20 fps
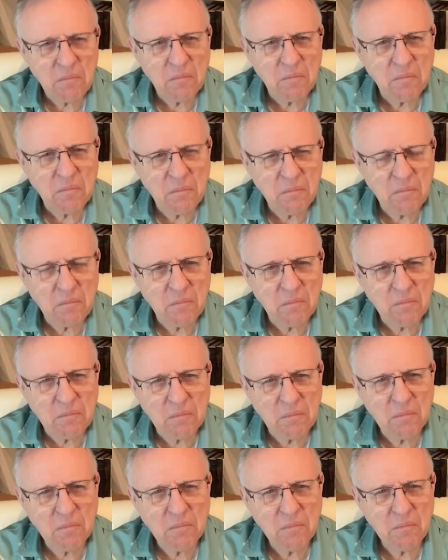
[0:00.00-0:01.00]

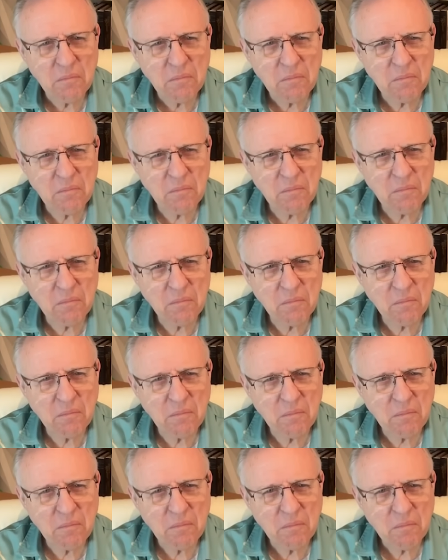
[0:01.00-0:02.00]

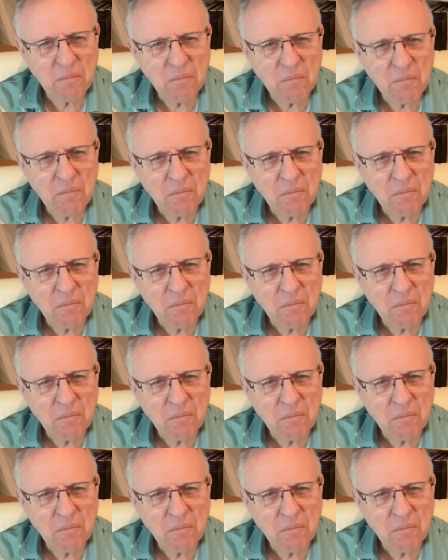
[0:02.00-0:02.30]
(not speaking)